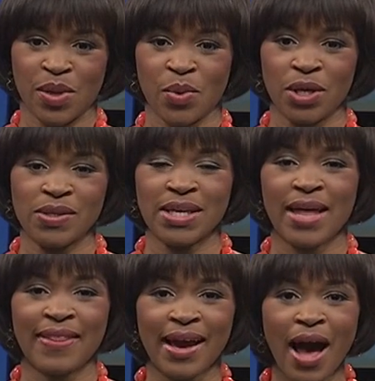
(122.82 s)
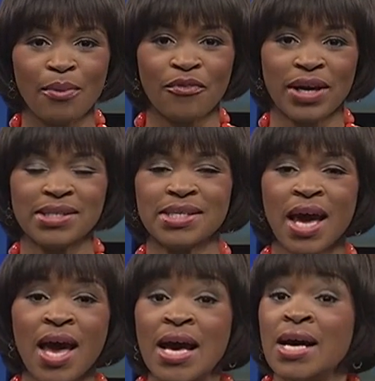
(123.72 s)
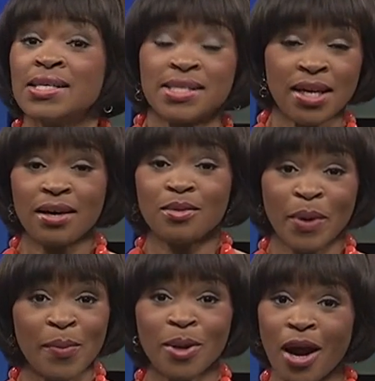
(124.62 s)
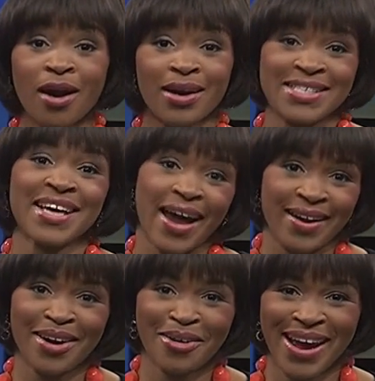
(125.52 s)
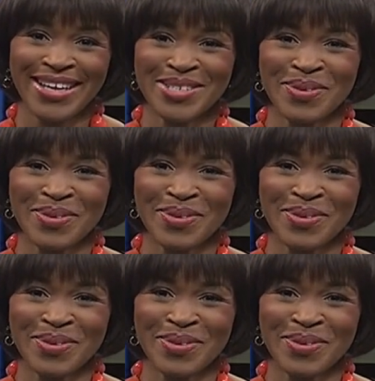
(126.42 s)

what they were using at that conference. Still, people are excited, all right?